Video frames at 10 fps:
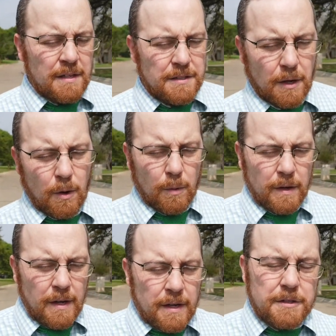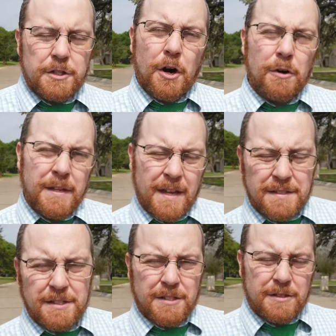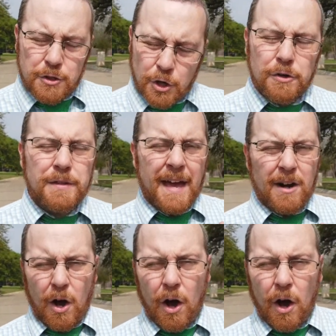So turn that